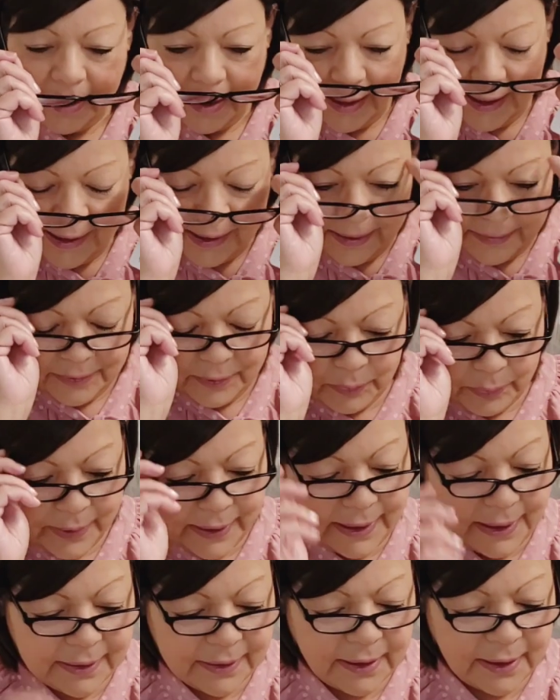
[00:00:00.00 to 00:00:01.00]
It, the,
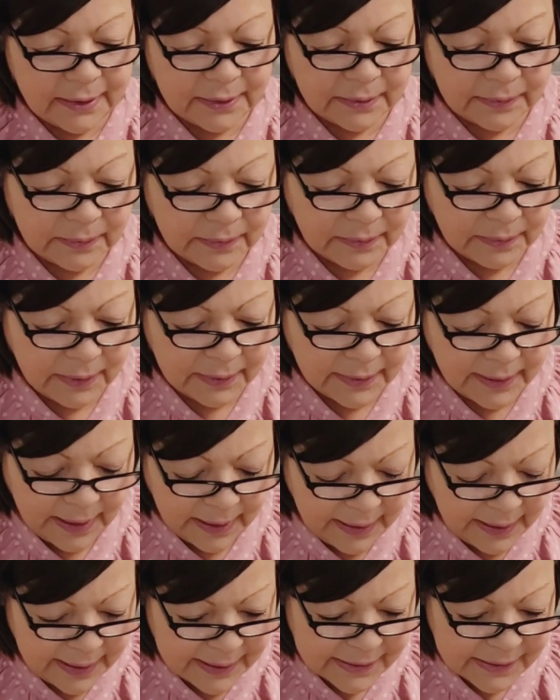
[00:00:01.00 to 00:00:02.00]
re the,
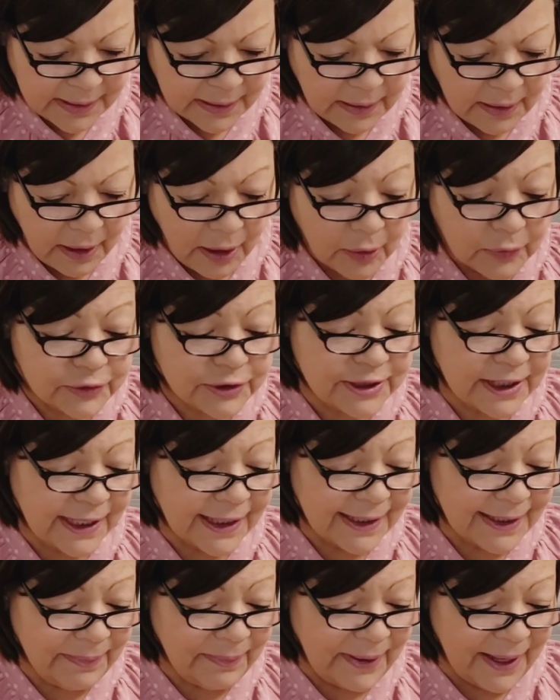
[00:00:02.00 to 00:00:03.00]
it's, oh,
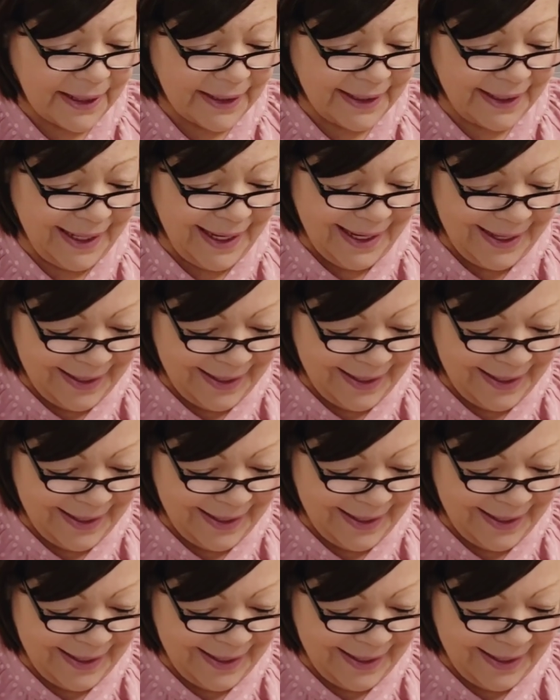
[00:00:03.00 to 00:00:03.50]
Jelly Belly.